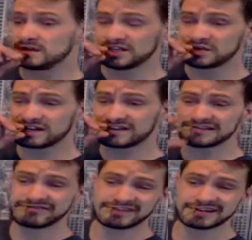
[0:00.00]
You want to get
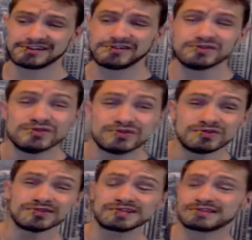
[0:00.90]
on the fucking
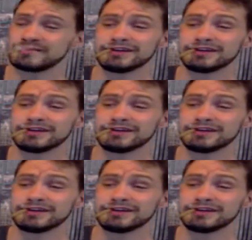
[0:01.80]
news and tell me